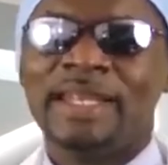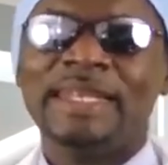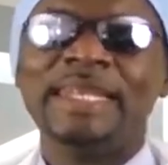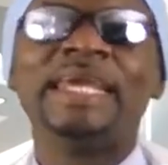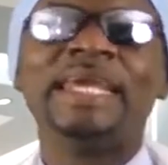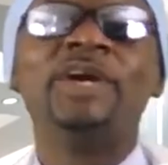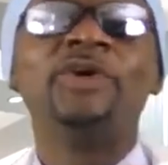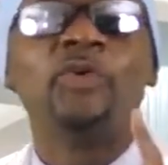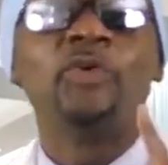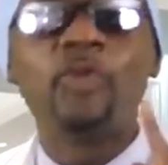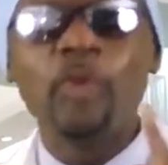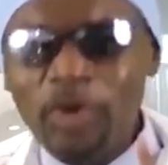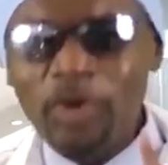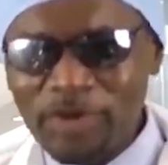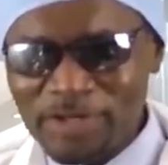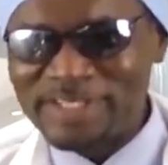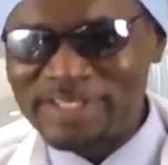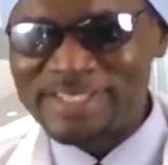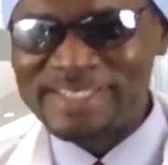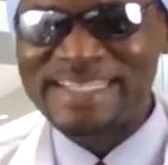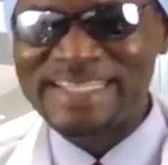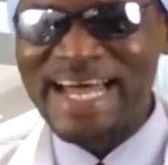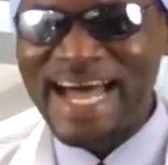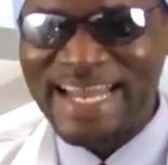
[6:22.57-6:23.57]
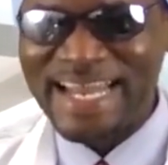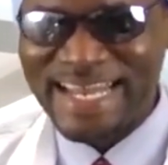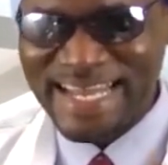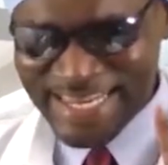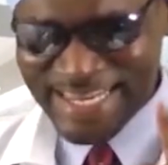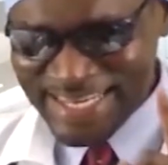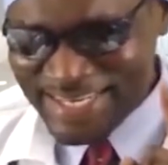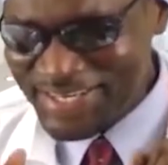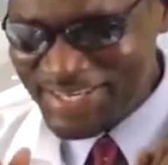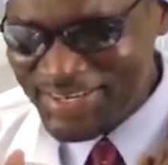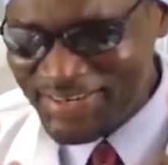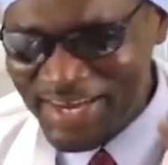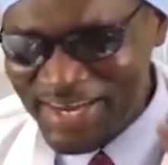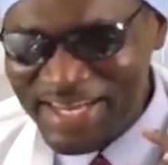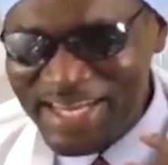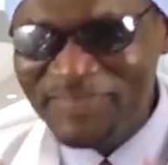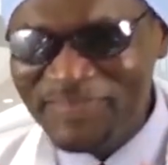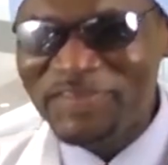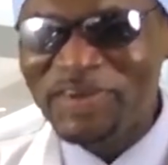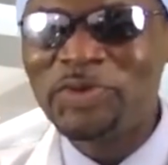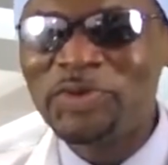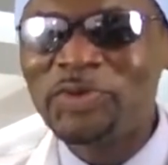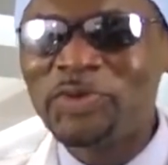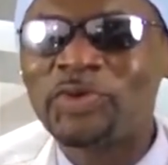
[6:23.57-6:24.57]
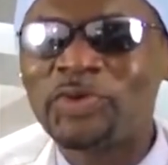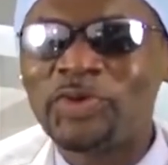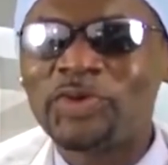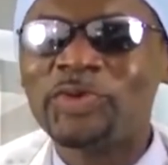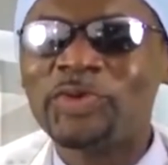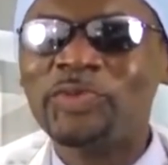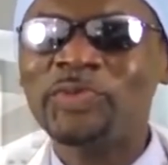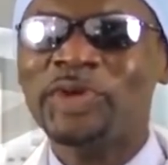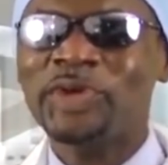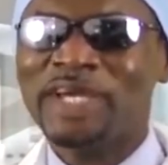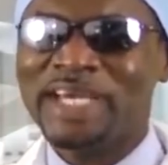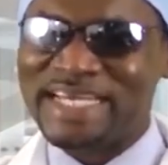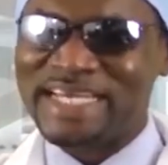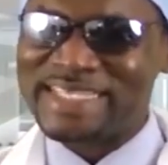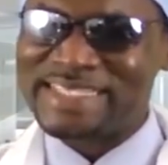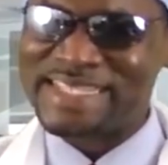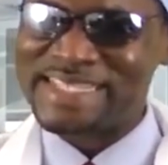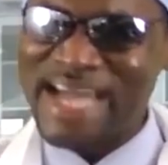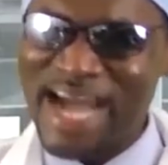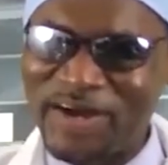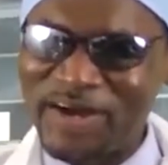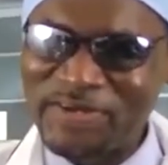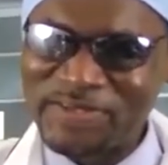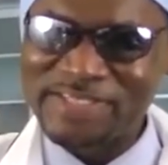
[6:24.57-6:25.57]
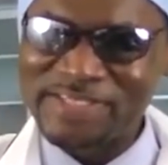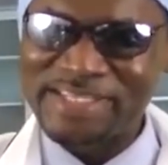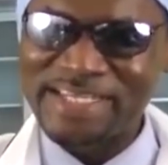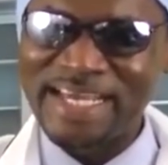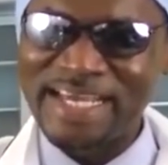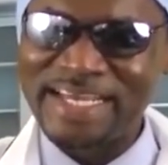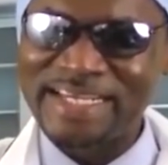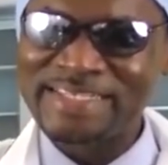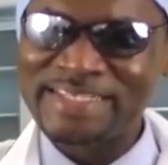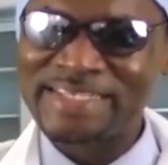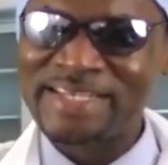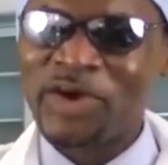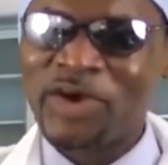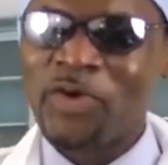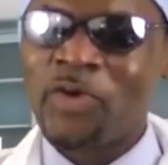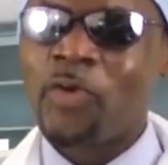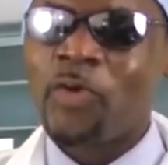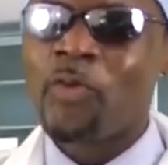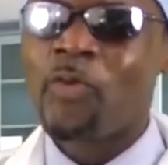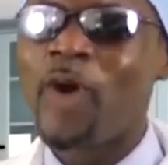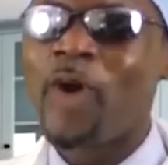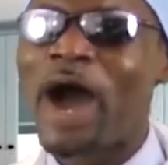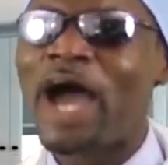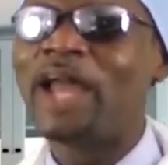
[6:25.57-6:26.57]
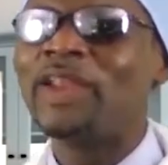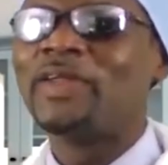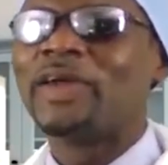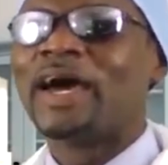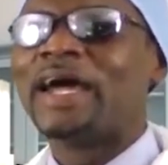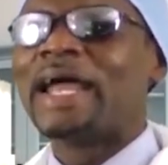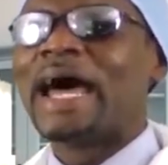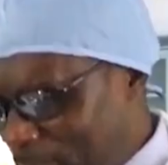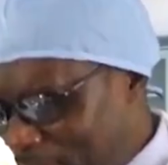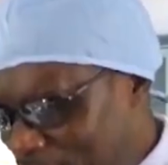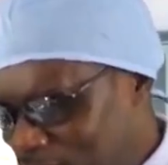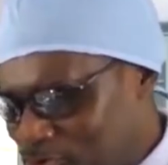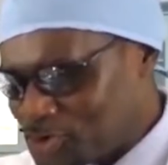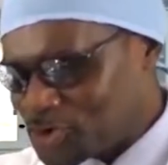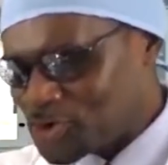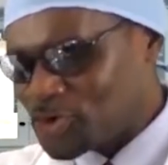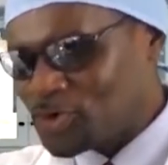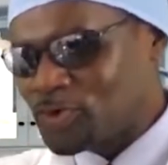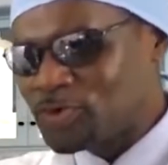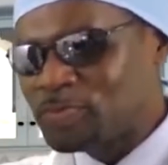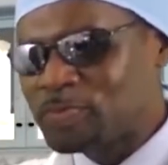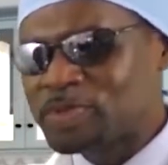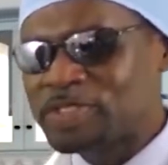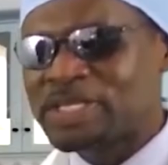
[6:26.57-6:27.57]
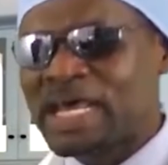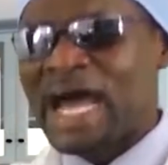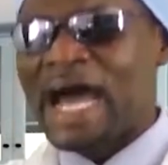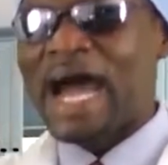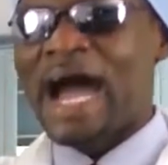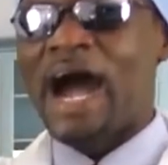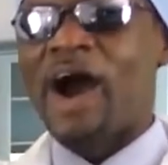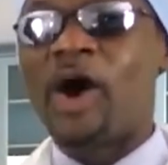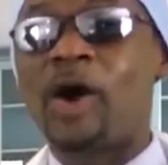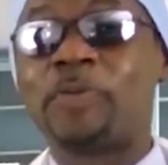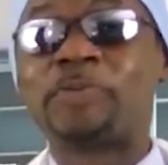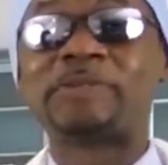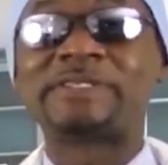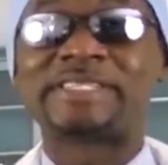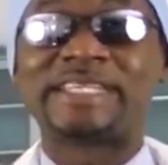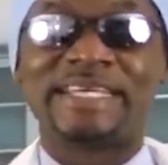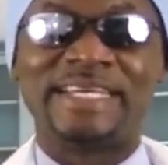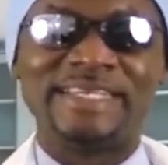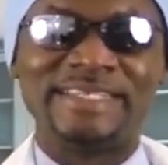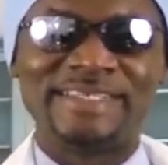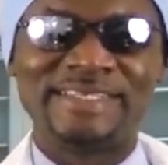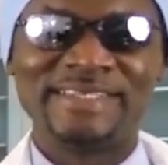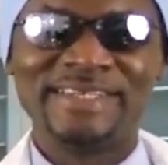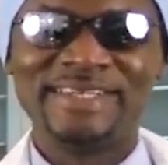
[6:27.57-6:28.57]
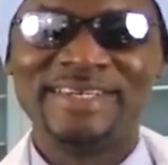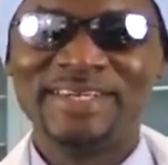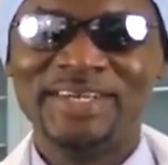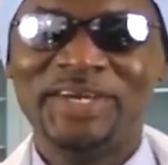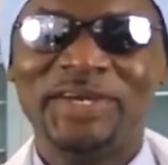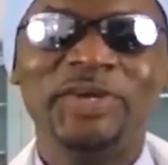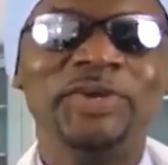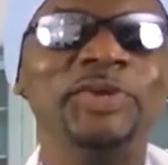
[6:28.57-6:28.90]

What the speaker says: The ones that your living room is downstairs while your bedrooms are upstairs.